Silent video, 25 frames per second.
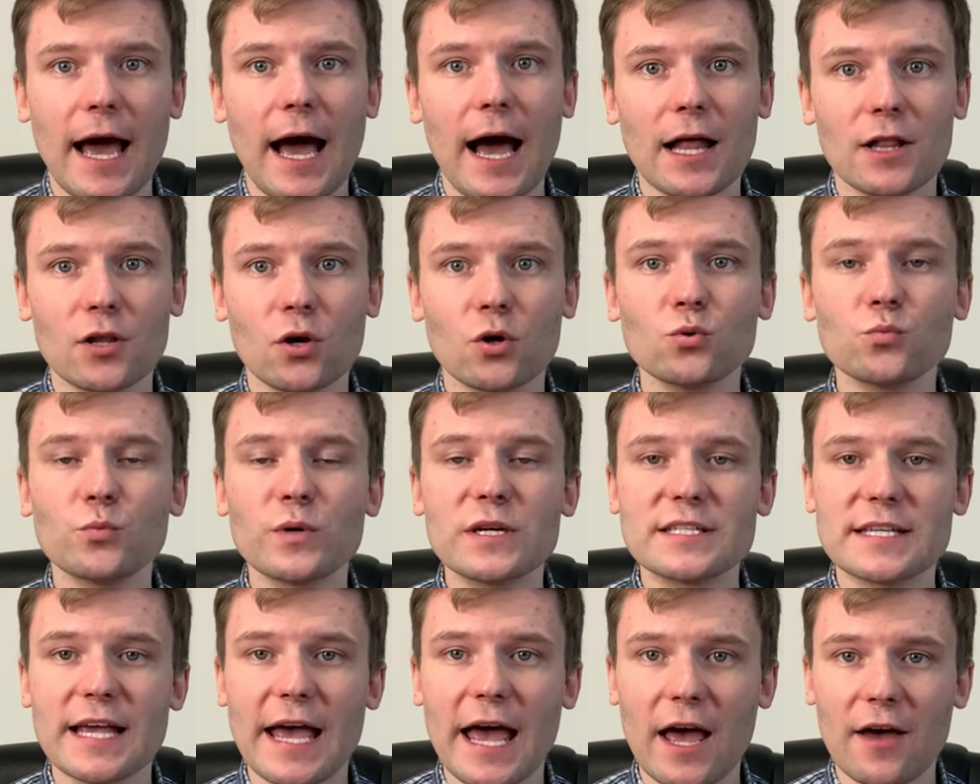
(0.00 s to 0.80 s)
Along
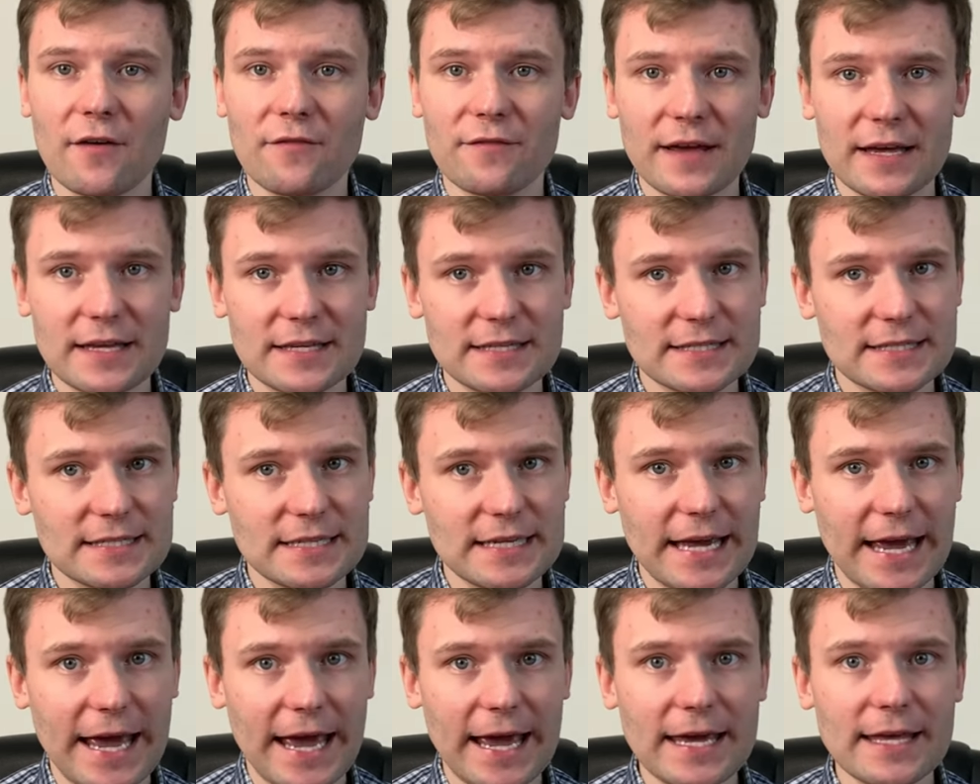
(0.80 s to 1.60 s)
with
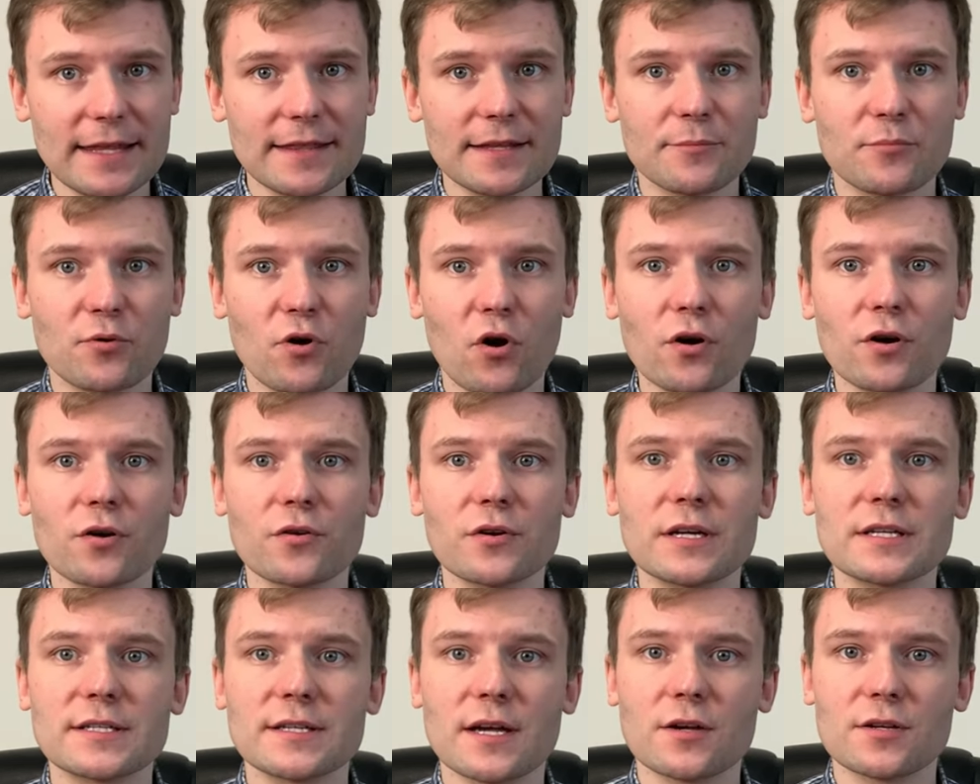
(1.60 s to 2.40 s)
FSCA, the
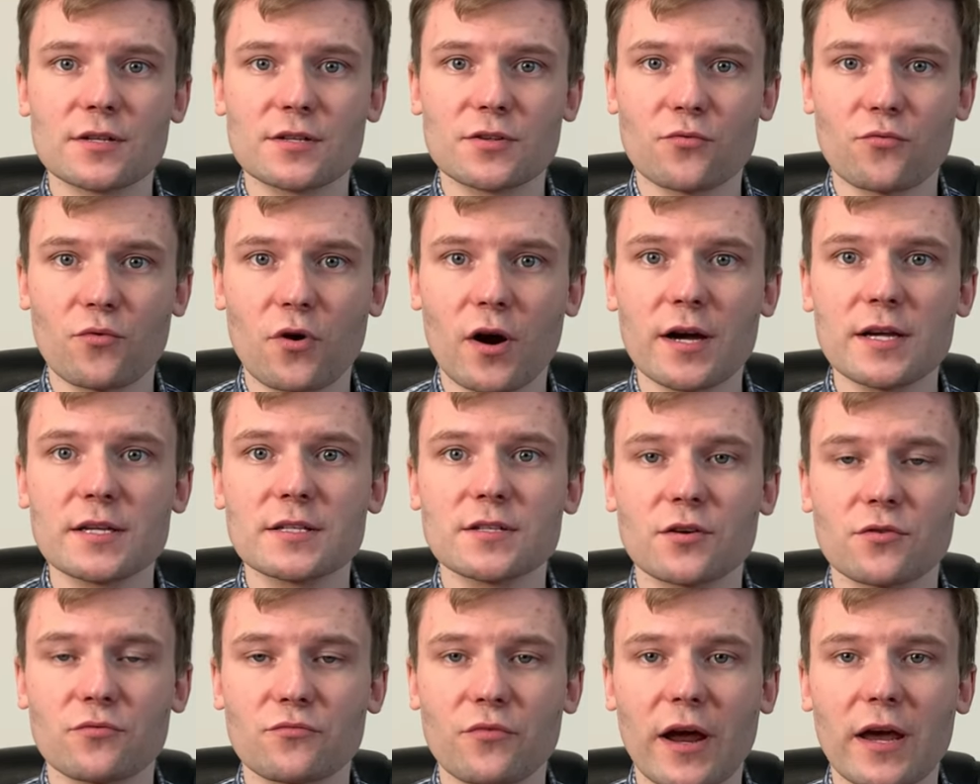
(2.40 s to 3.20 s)
broker is
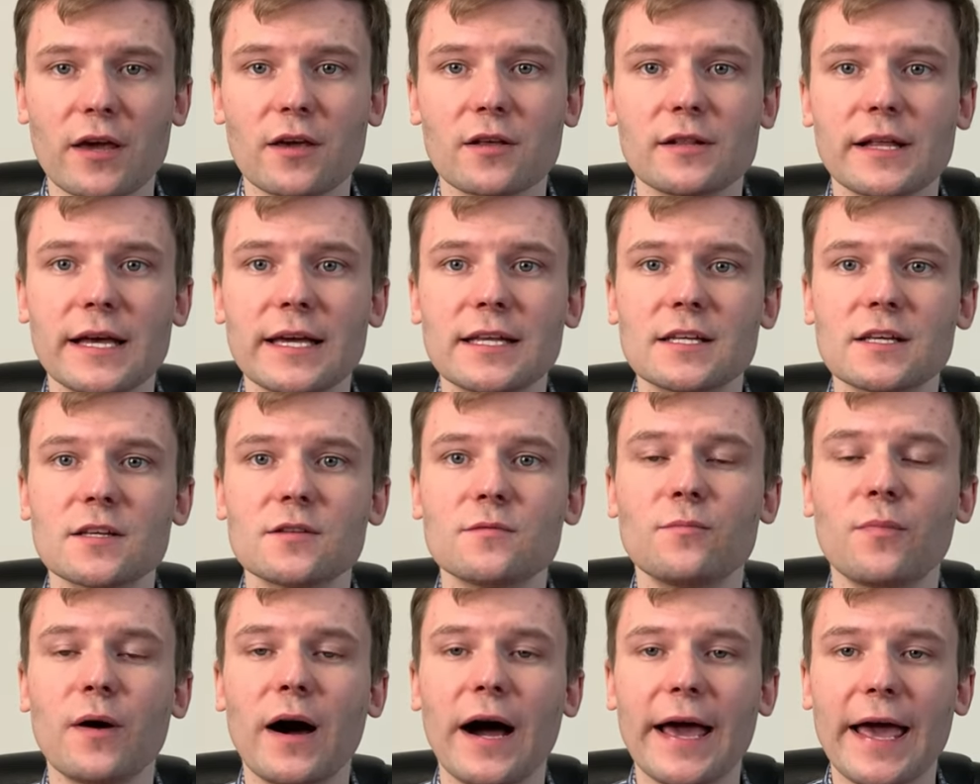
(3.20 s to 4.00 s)
authorized and
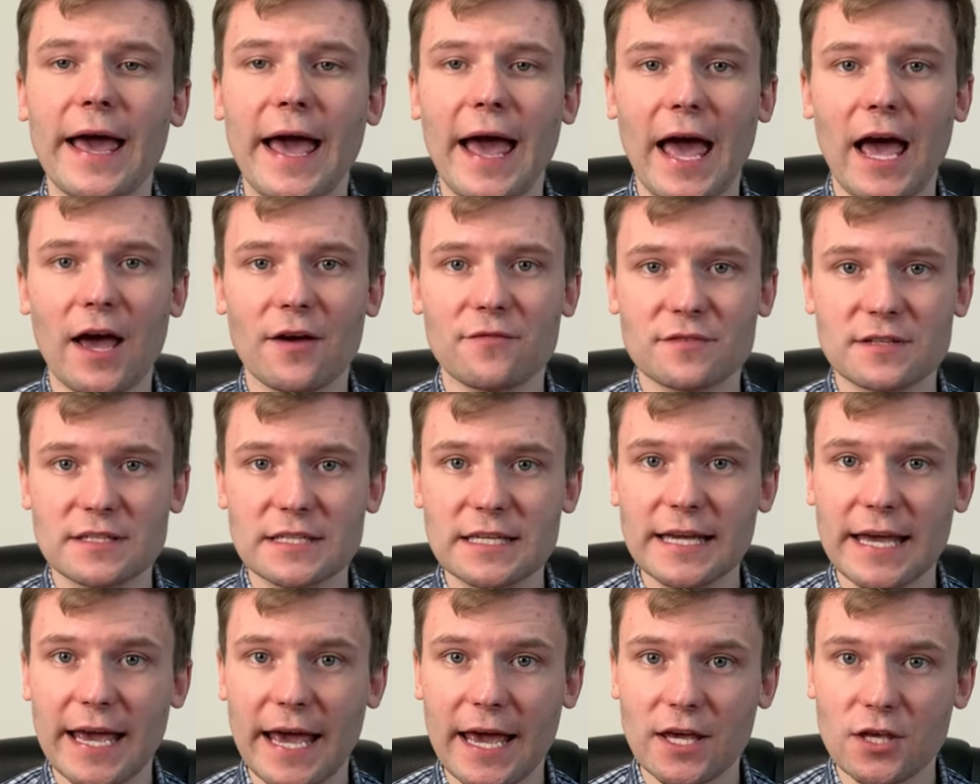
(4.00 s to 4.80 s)
regulated by
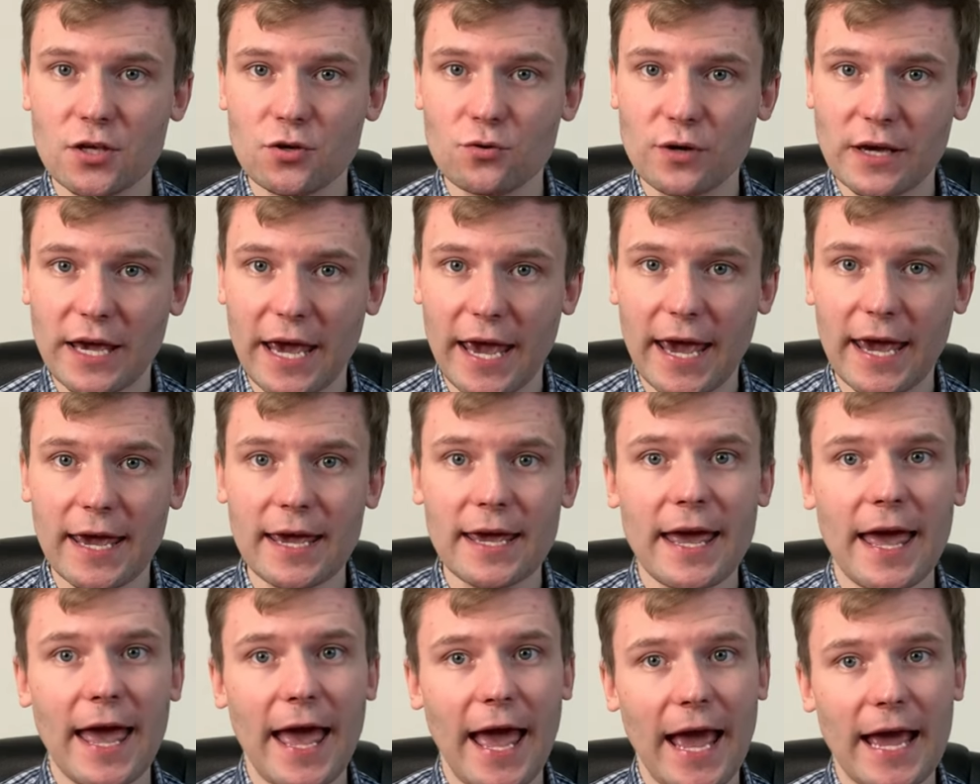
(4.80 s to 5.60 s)
FCA
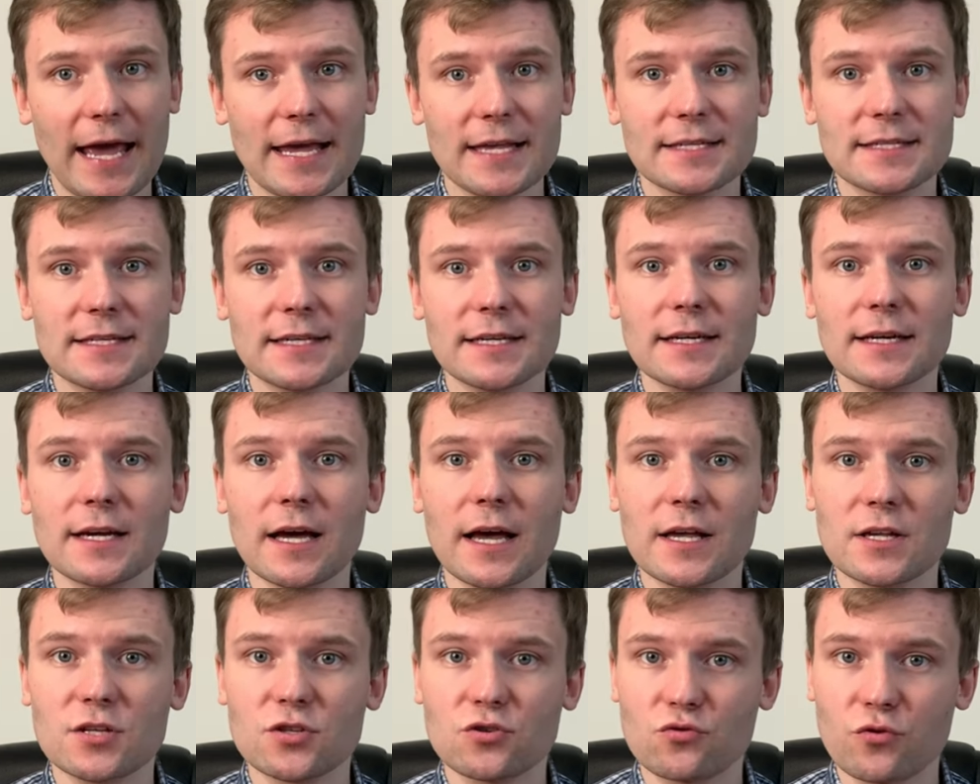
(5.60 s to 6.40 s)
UK,
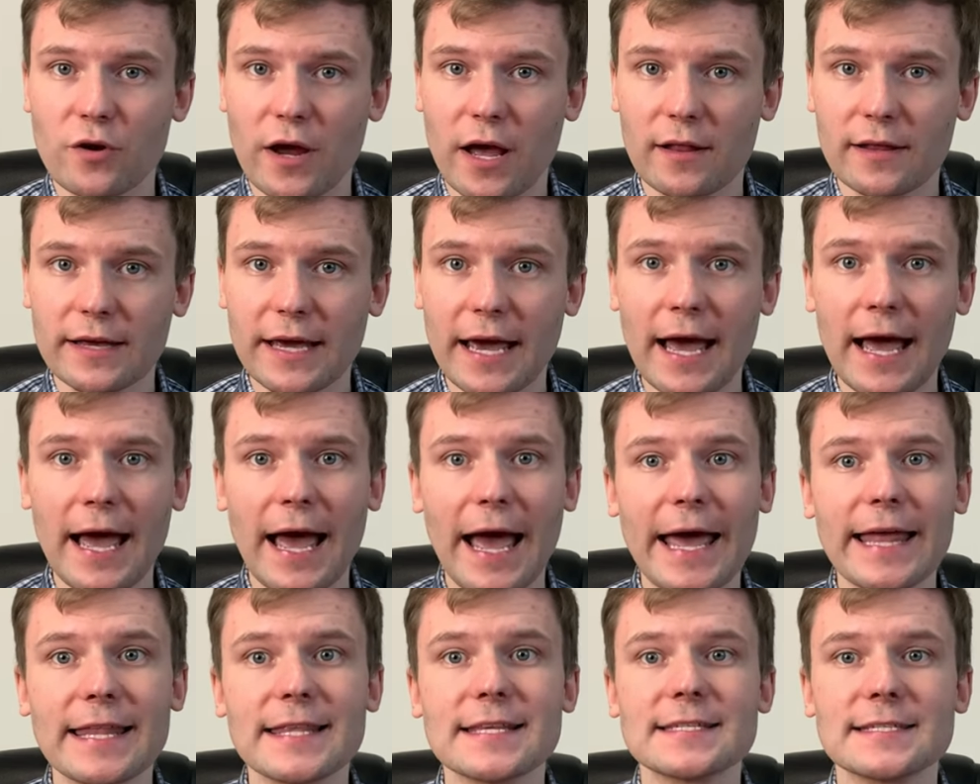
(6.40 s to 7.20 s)
ASIC Australia
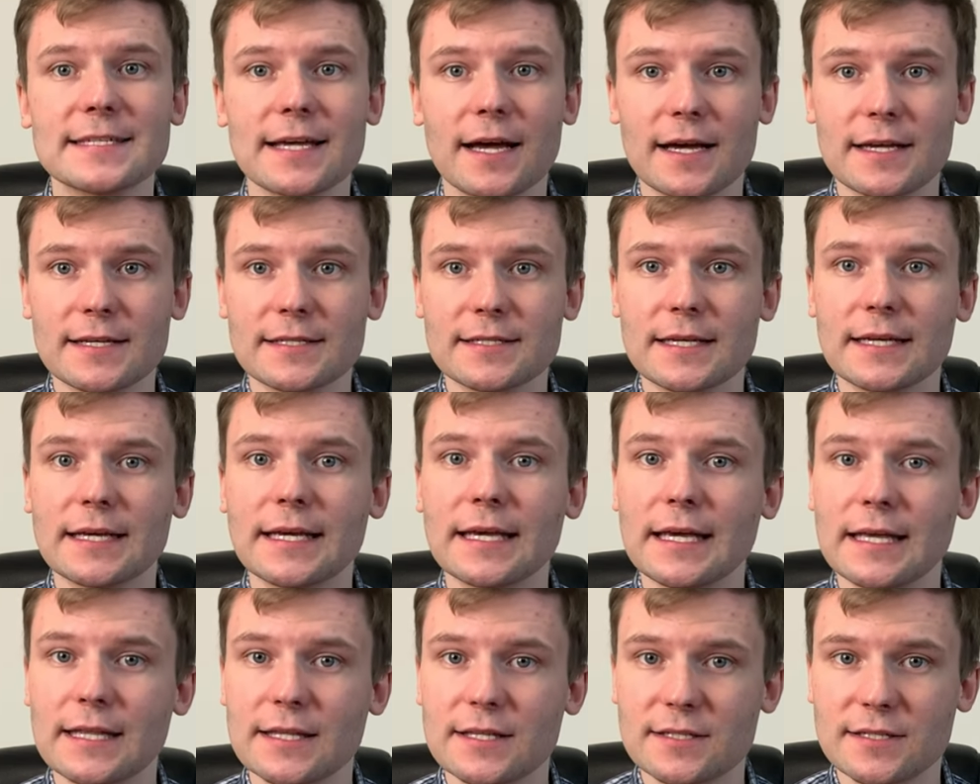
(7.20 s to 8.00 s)
and CySEC in